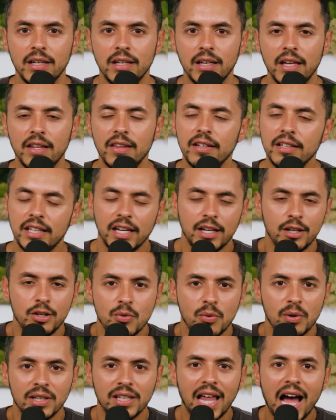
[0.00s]
And then can
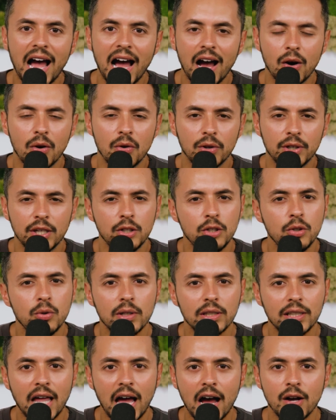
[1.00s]
you allow, can you
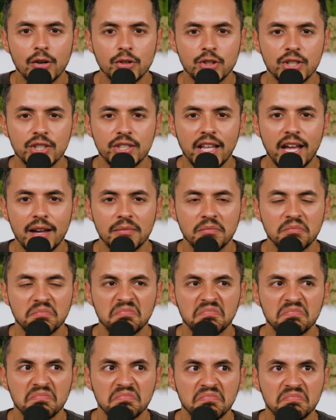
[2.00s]
allow just that
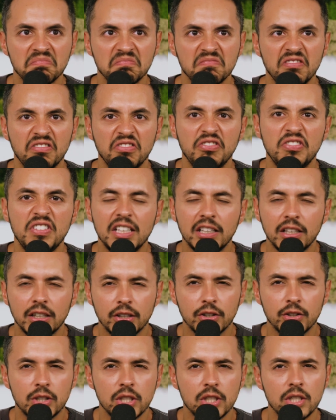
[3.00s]

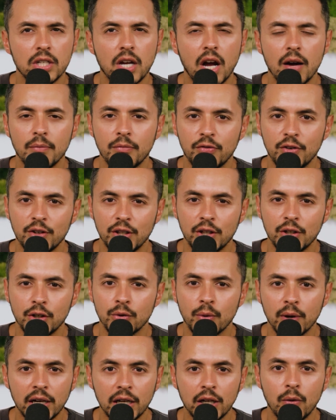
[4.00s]
feeling or discomfort that you're
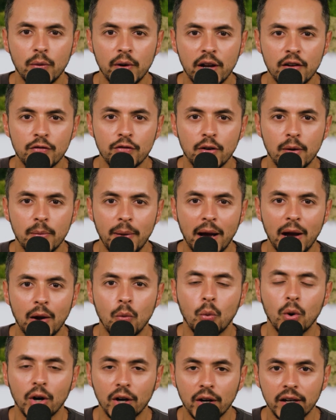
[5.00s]
running away from by
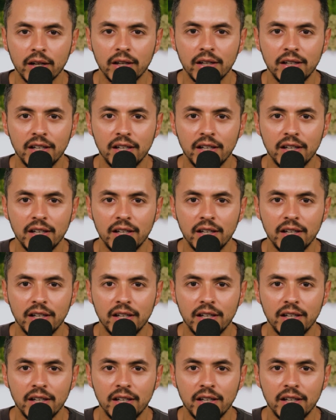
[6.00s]
work,